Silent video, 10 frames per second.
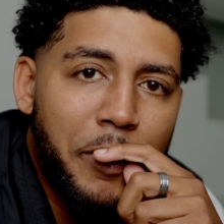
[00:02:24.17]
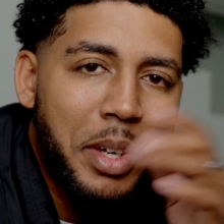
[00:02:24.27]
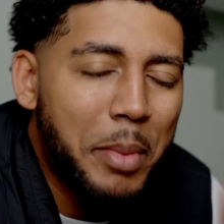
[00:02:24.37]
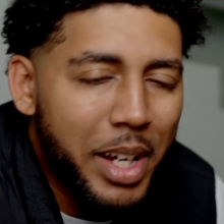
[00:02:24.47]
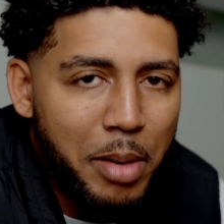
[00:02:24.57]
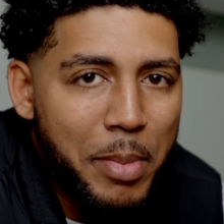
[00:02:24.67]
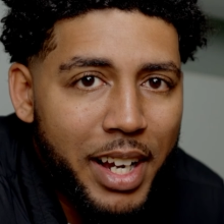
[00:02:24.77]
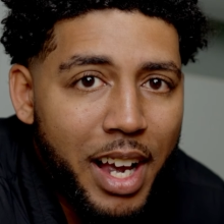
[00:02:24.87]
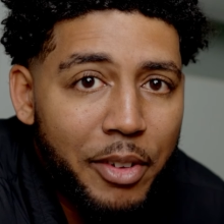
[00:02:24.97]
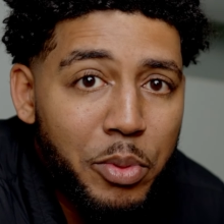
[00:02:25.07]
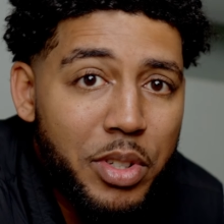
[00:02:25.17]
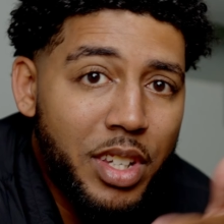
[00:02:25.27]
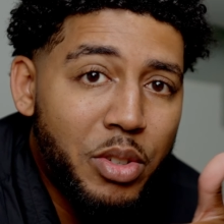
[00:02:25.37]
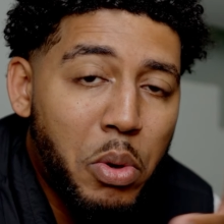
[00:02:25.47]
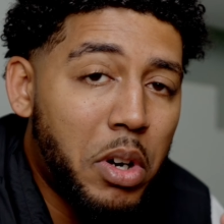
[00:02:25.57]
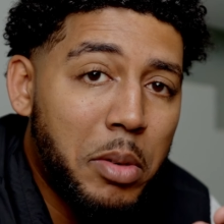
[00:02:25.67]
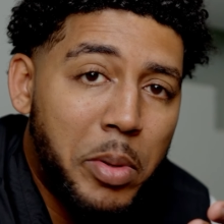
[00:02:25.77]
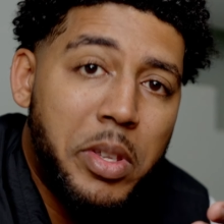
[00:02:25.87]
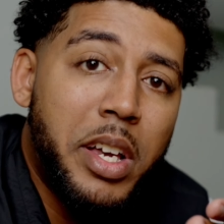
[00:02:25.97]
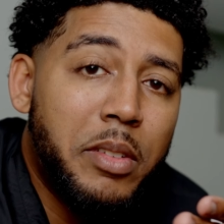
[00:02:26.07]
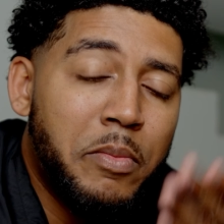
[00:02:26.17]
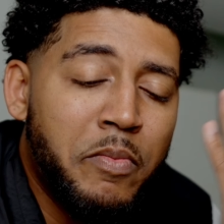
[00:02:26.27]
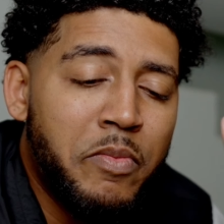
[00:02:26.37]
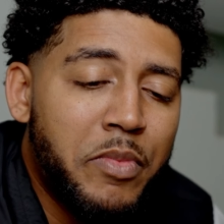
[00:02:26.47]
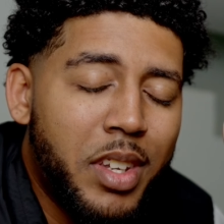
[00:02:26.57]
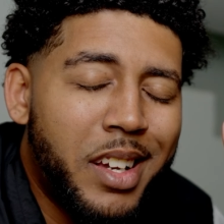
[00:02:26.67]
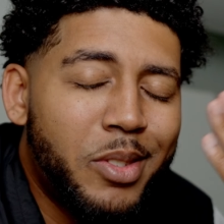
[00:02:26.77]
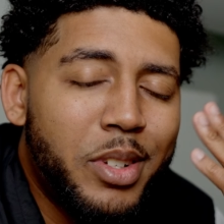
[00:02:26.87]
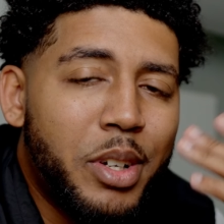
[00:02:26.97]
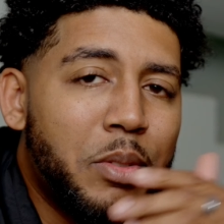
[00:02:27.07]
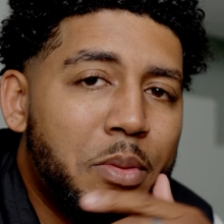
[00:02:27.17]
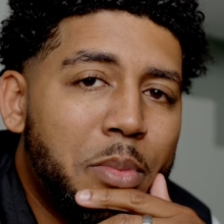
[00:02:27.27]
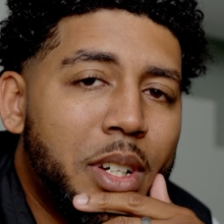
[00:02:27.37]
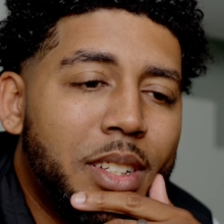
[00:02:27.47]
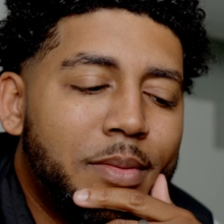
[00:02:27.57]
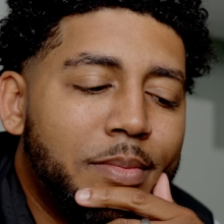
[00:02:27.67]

I might come back afterwards and talk about that. I don't know, but